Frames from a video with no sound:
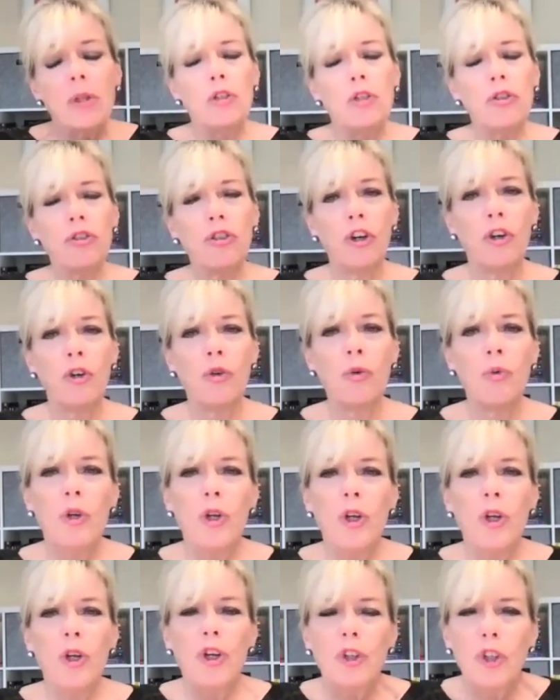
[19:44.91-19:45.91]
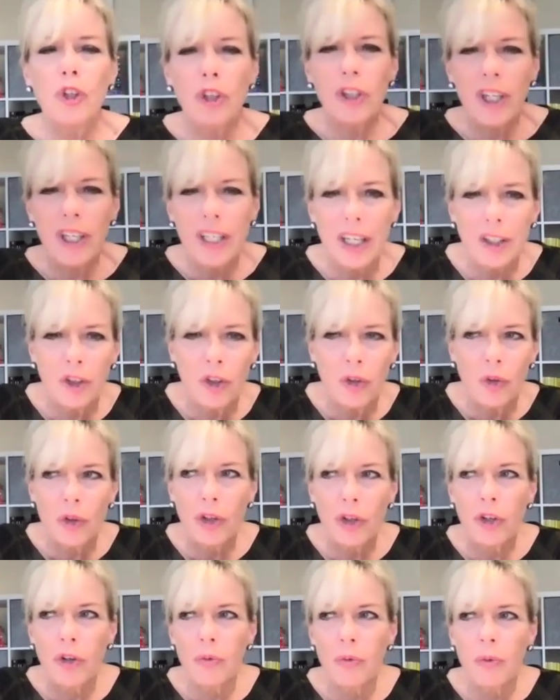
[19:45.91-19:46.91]
So looking at
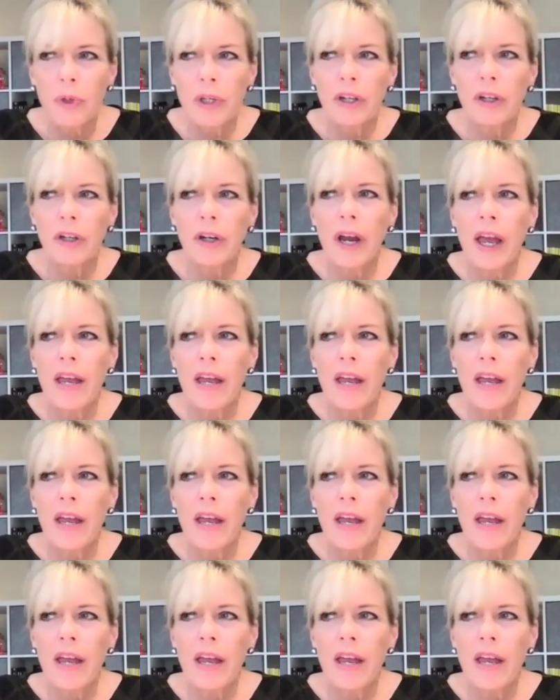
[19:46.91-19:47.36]
your career,